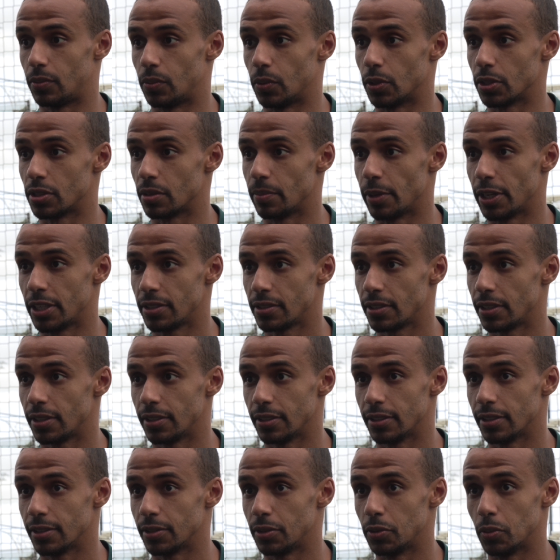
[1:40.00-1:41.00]
It was
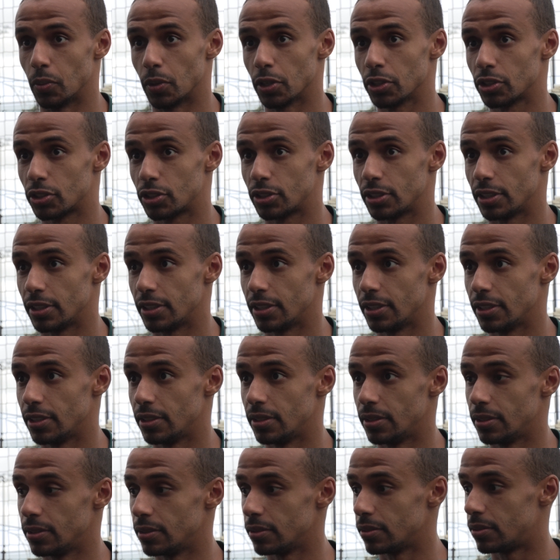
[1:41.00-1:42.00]
amazing to watch,
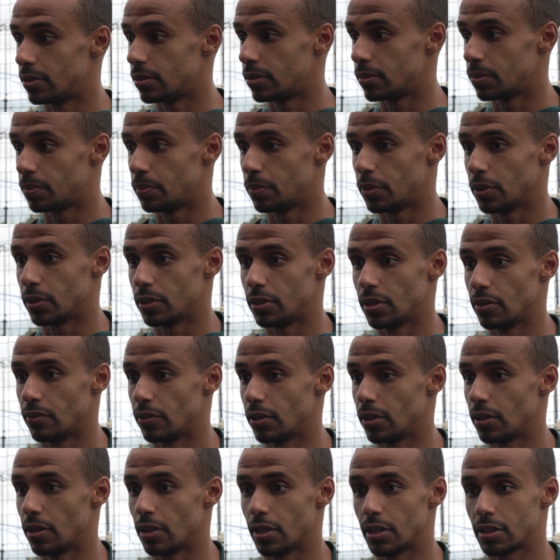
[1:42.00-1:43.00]
but
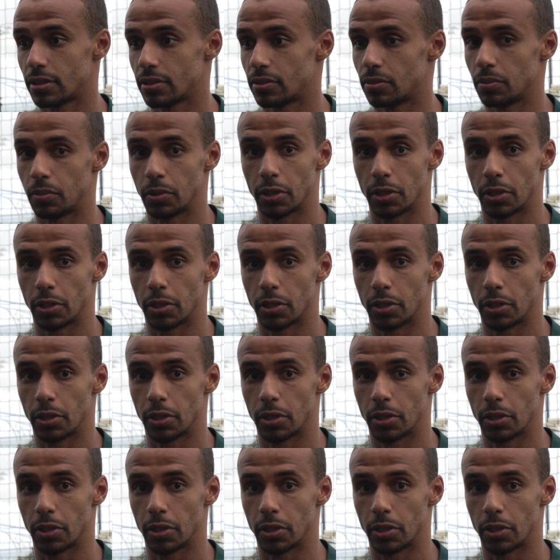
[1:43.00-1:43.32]
nevertheless,